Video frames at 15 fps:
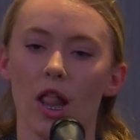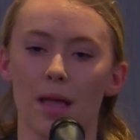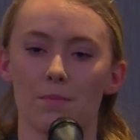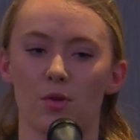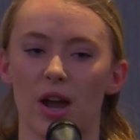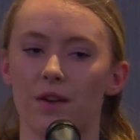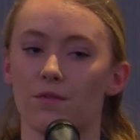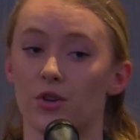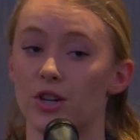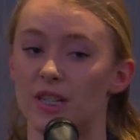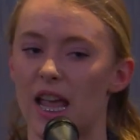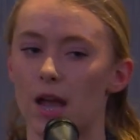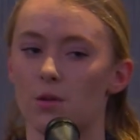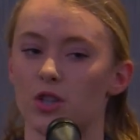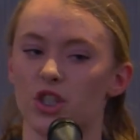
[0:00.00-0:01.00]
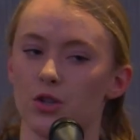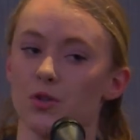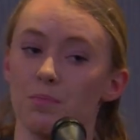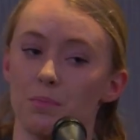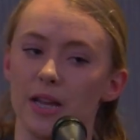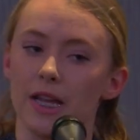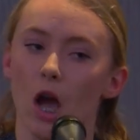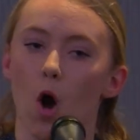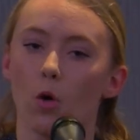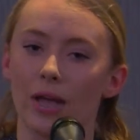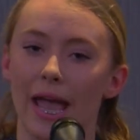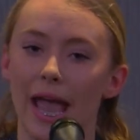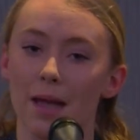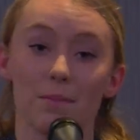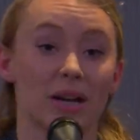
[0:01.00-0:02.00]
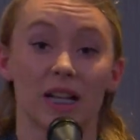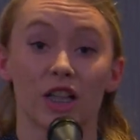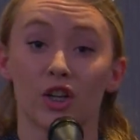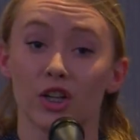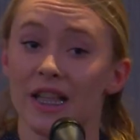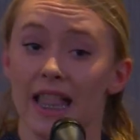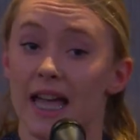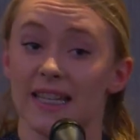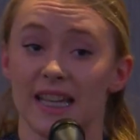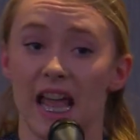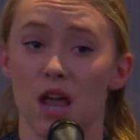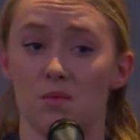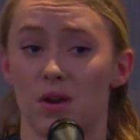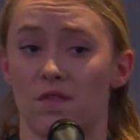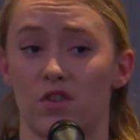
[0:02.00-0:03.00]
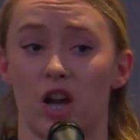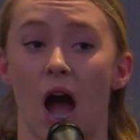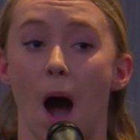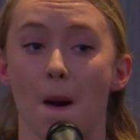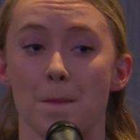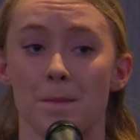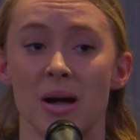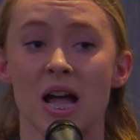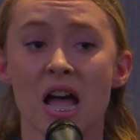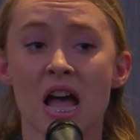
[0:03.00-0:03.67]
I prayed for a day when she would be okay, but clearly that day would never come,